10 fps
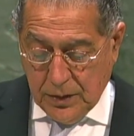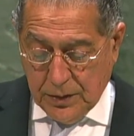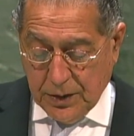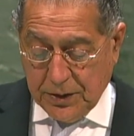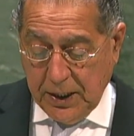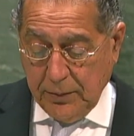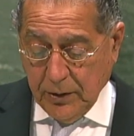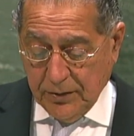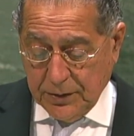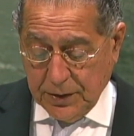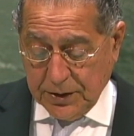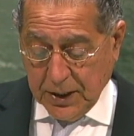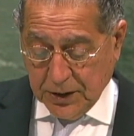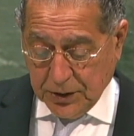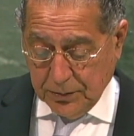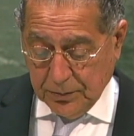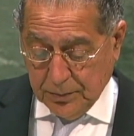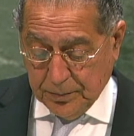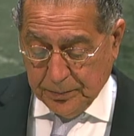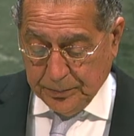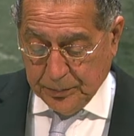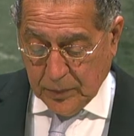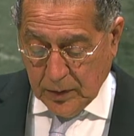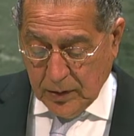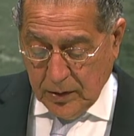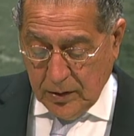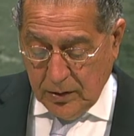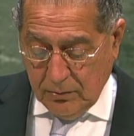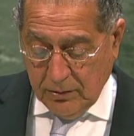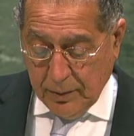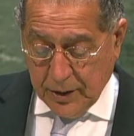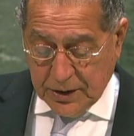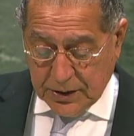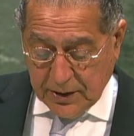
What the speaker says: The theme of this session, women's